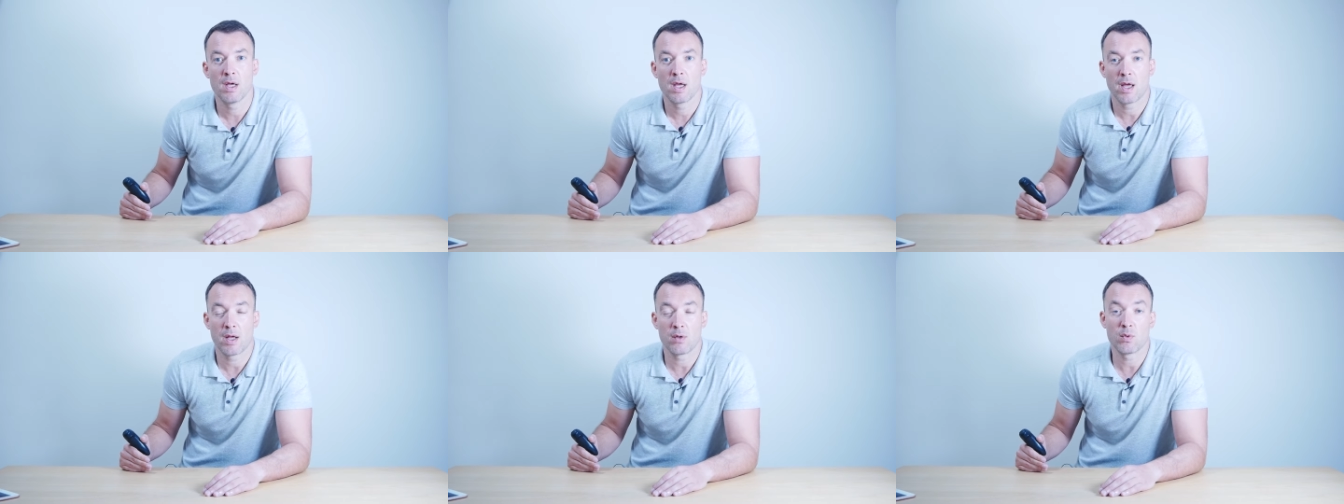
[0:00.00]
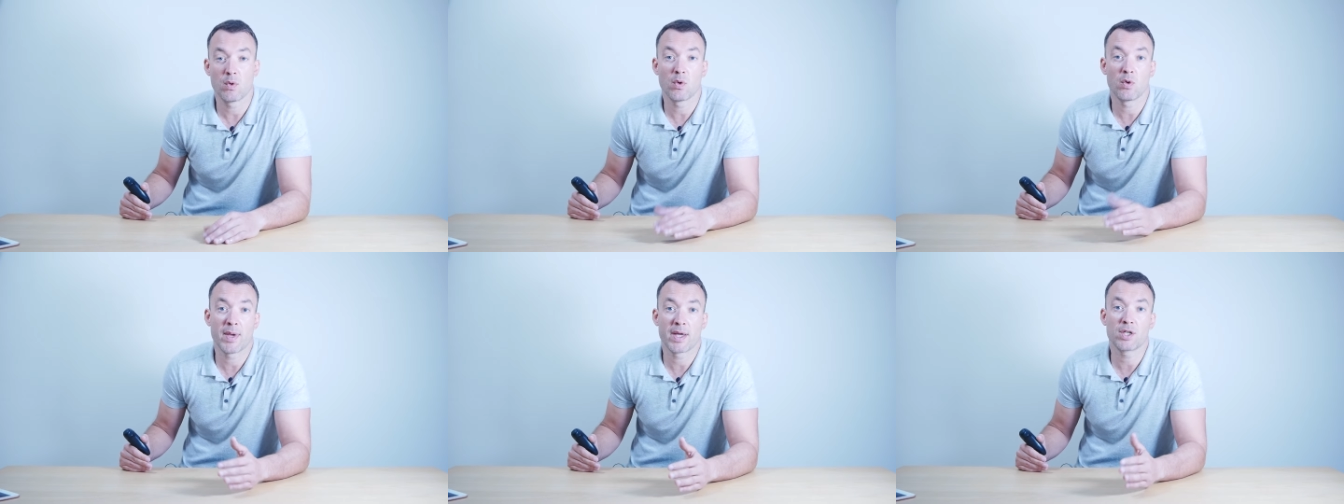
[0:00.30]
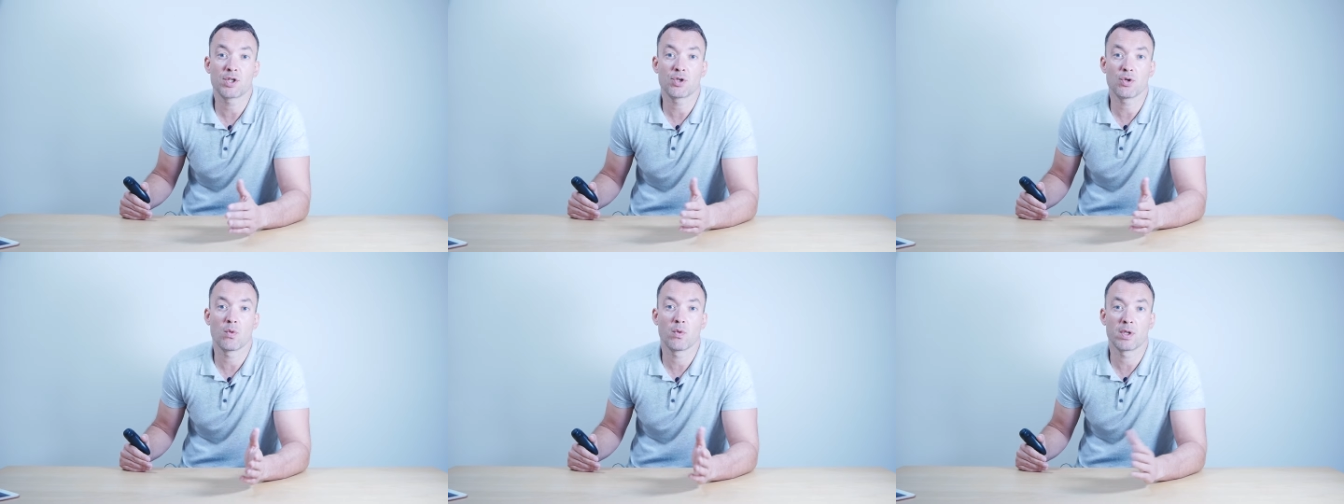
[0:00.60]
and we will make
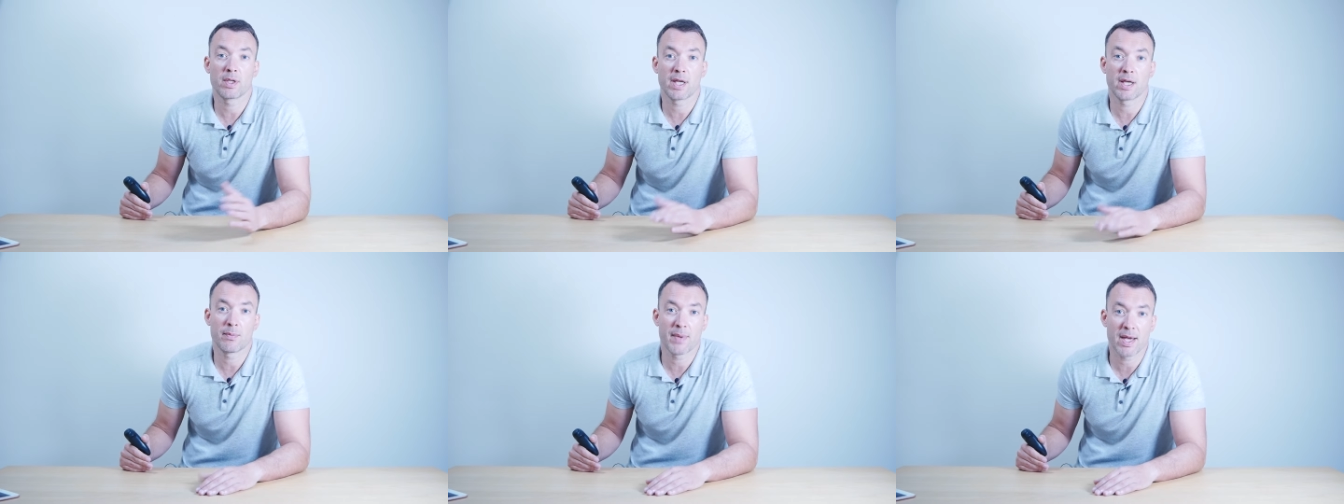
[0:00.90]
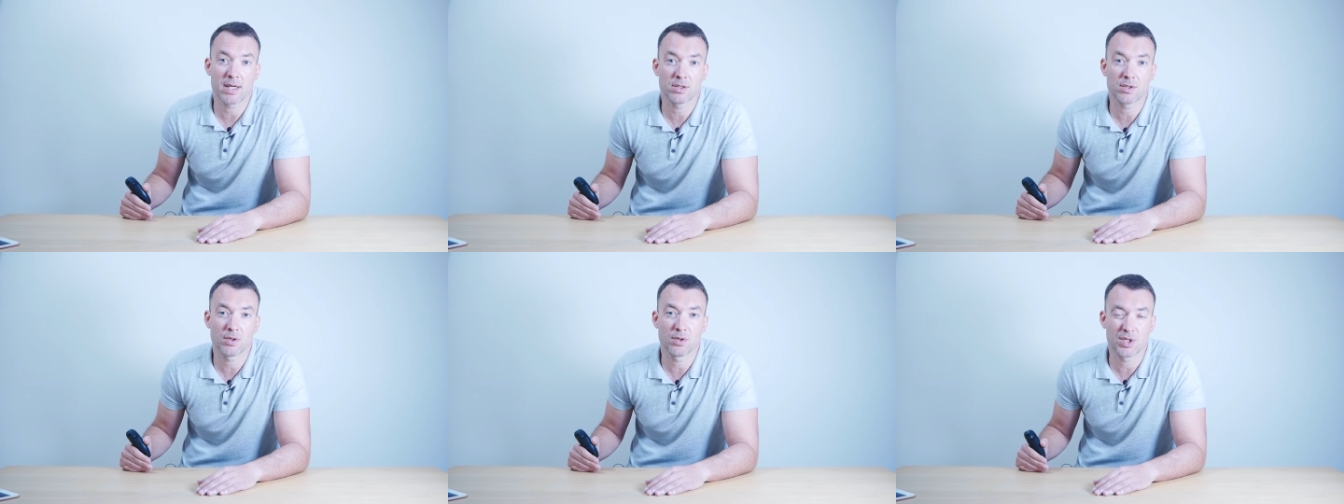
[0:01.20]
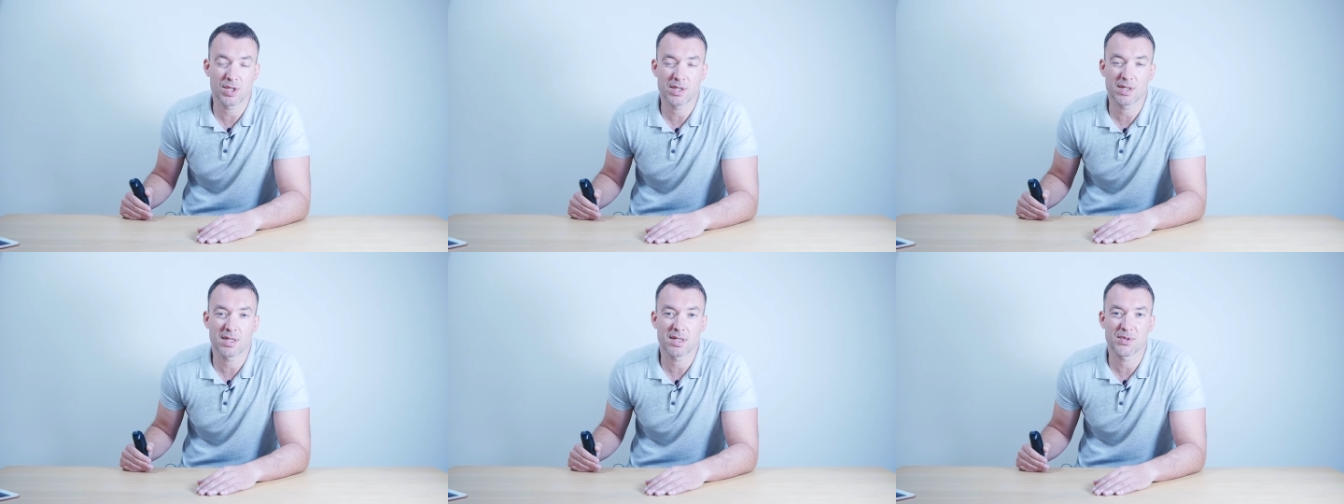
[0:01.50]
sure we'll get back to you
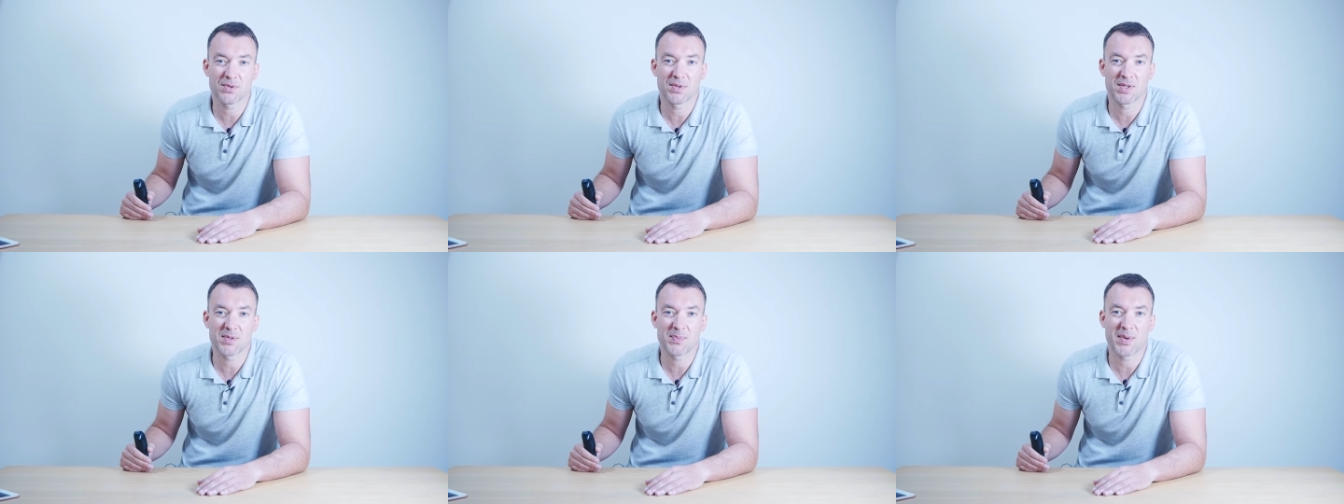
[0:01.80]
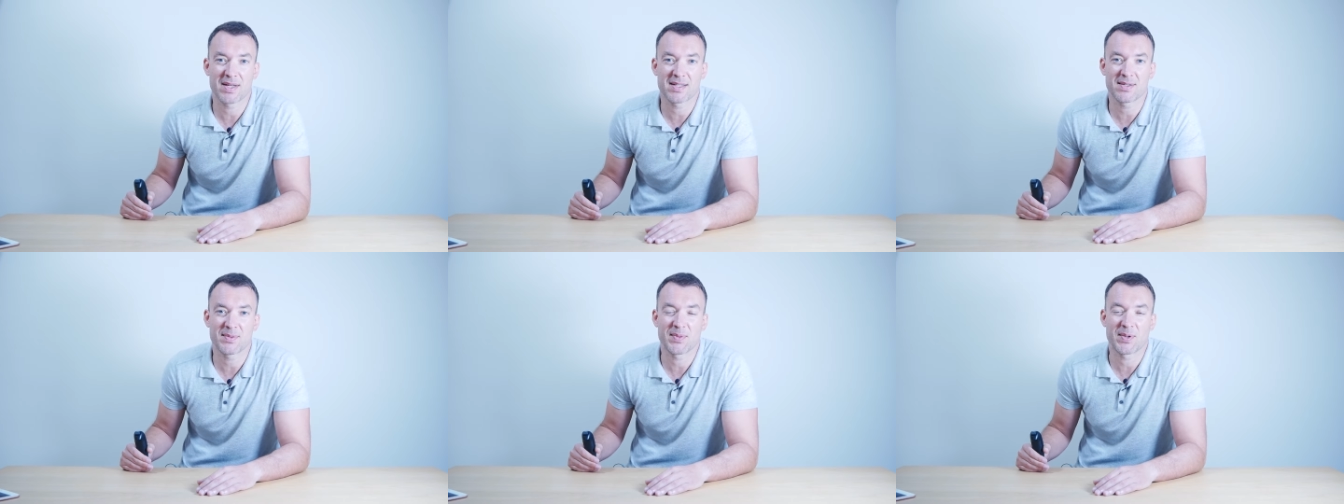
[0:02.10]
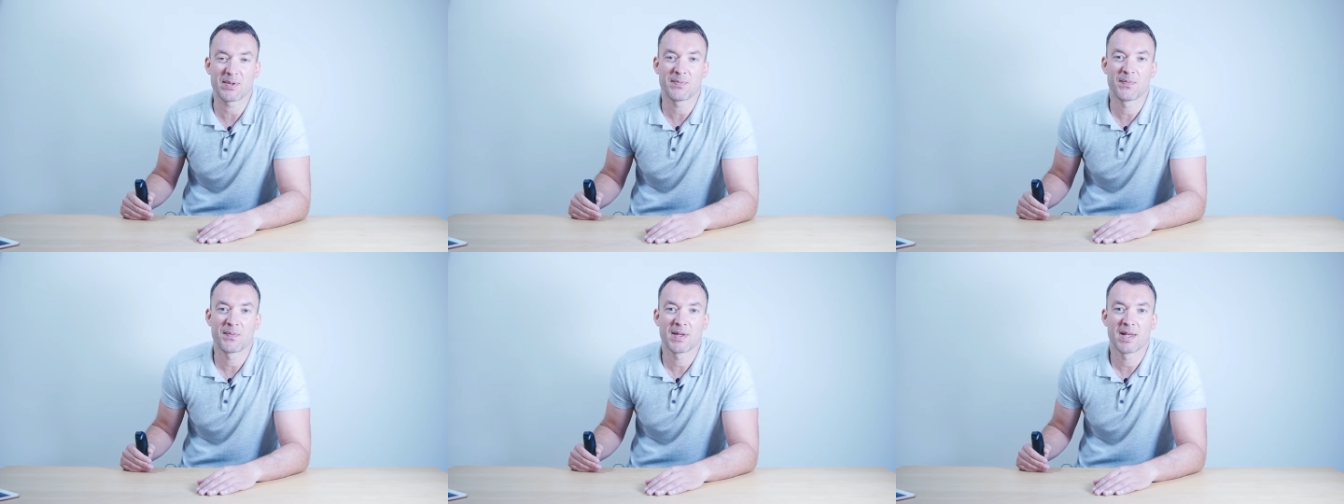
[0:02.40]
just as soon as
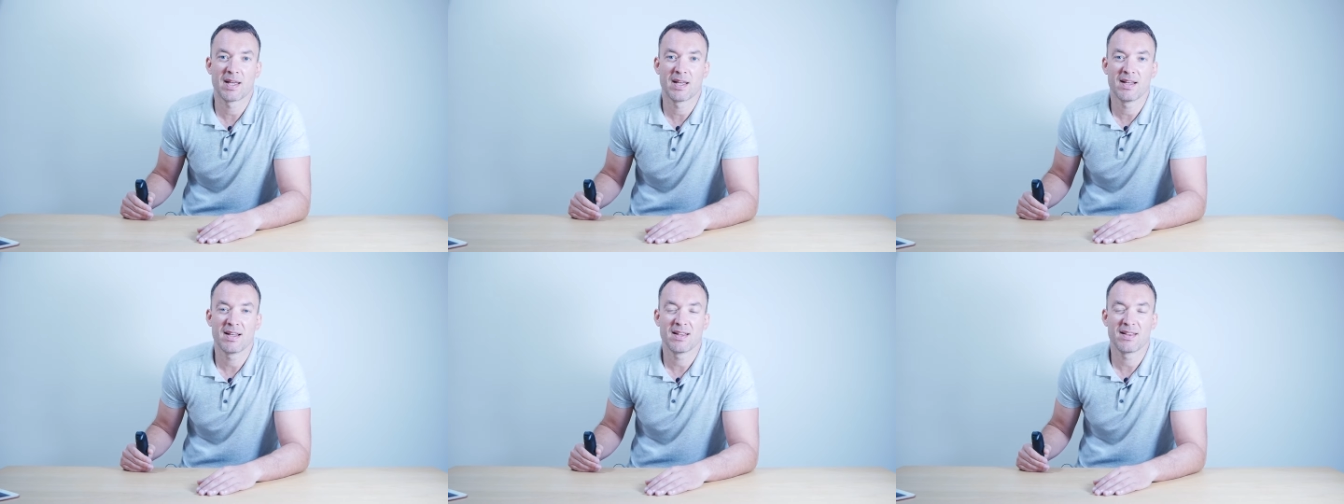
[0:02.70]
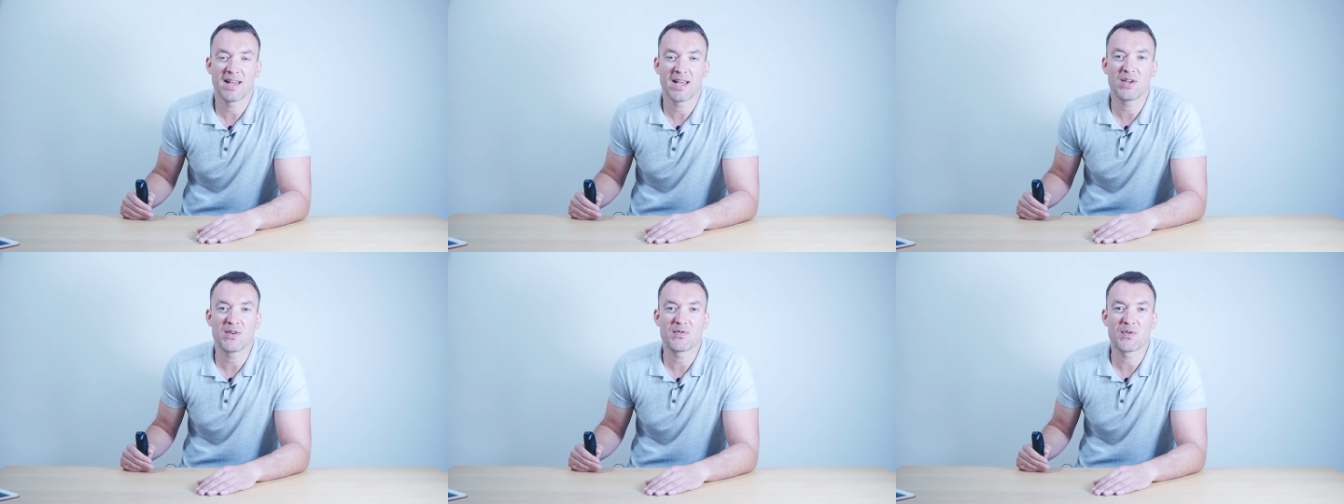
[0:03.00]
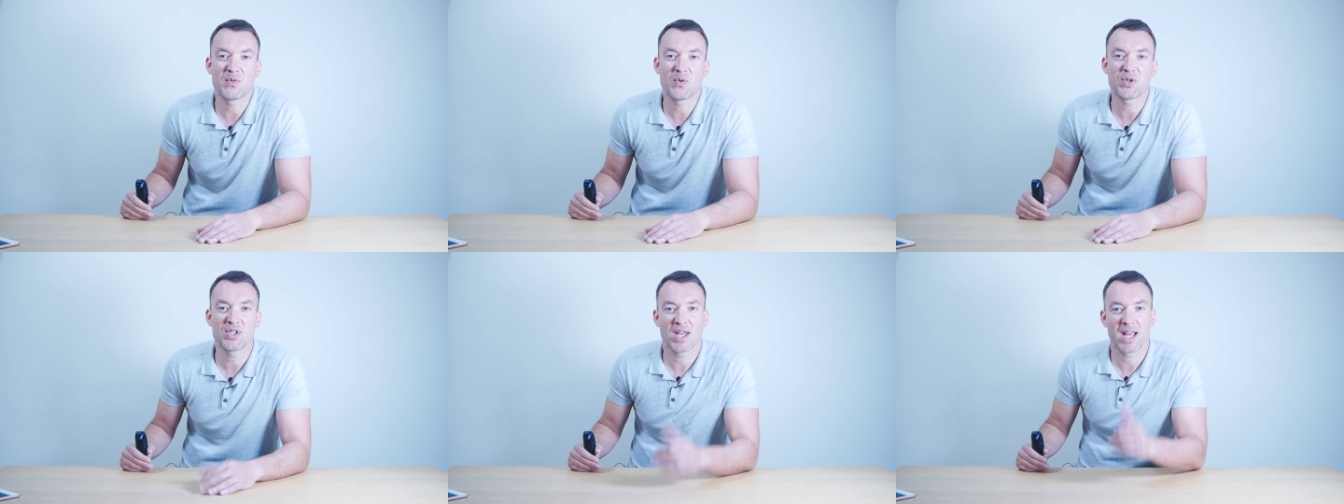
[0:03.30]
possible. Thank you for
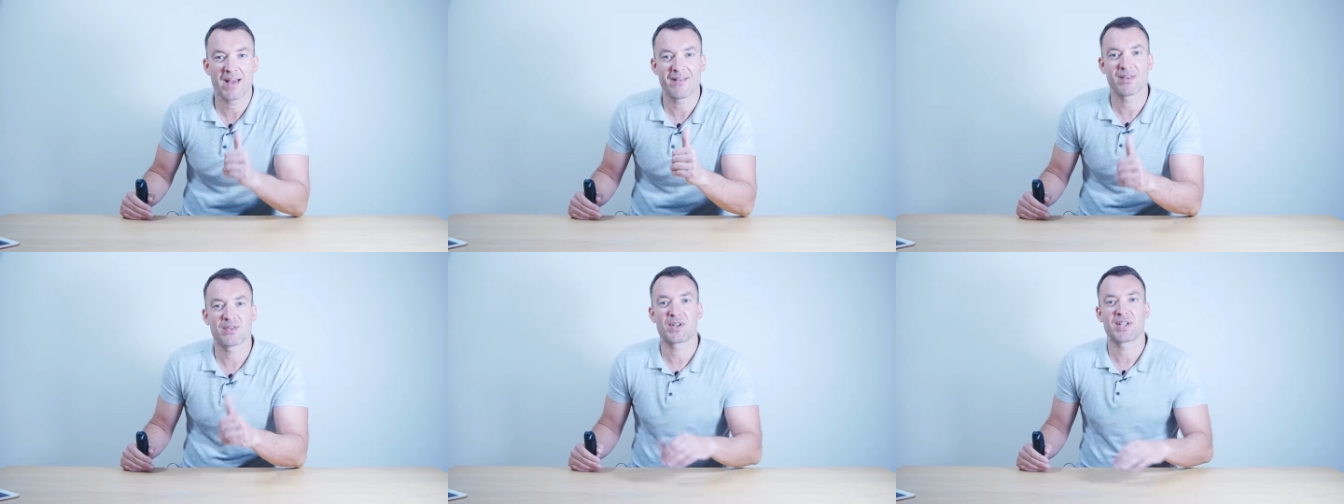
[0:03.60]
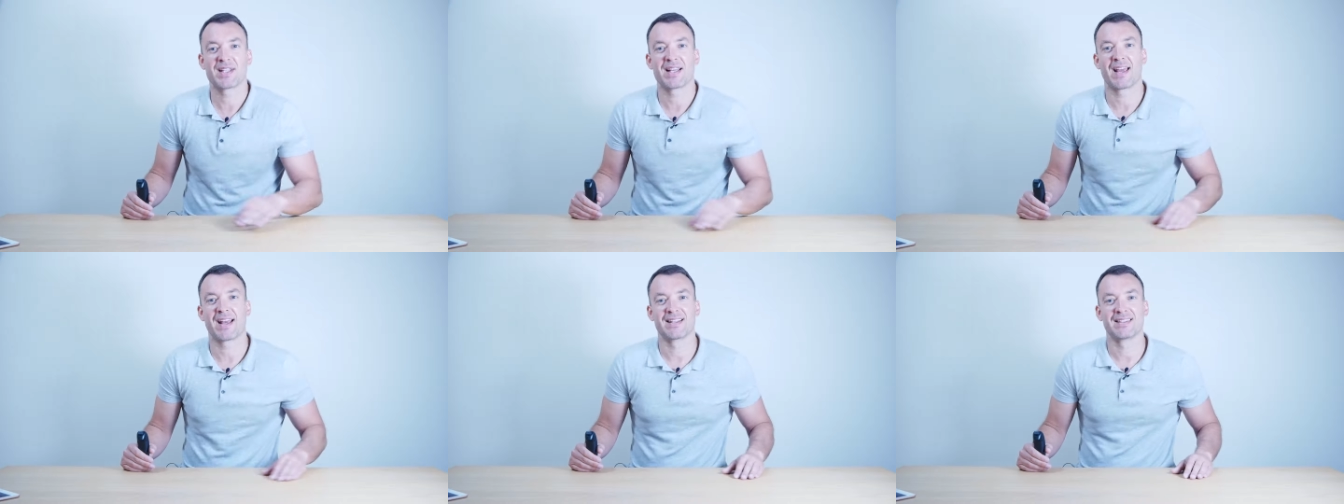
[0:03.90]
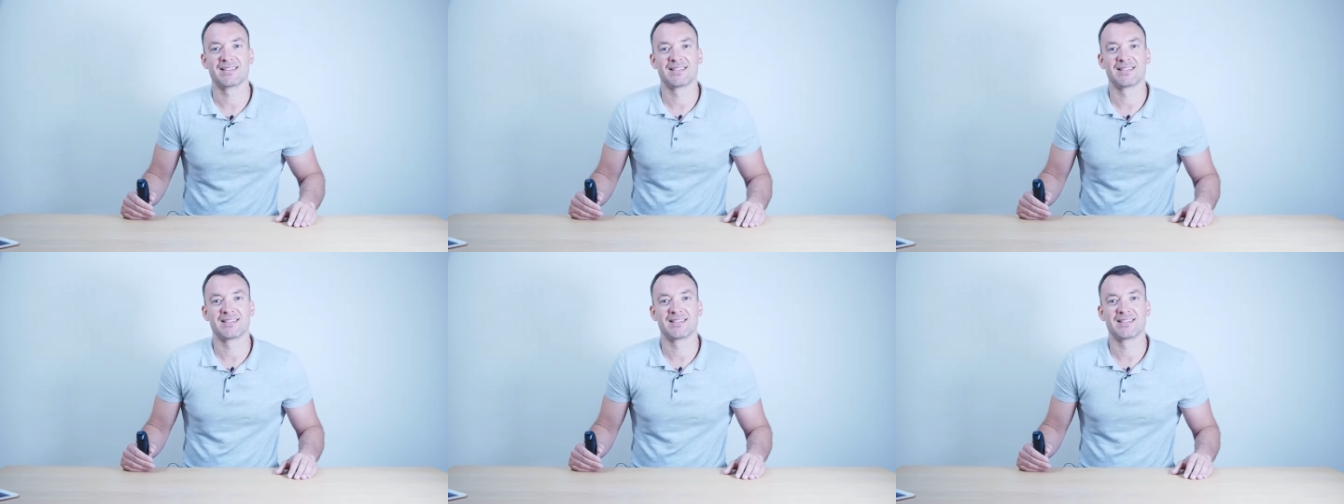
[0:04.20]
watching. Have a great day.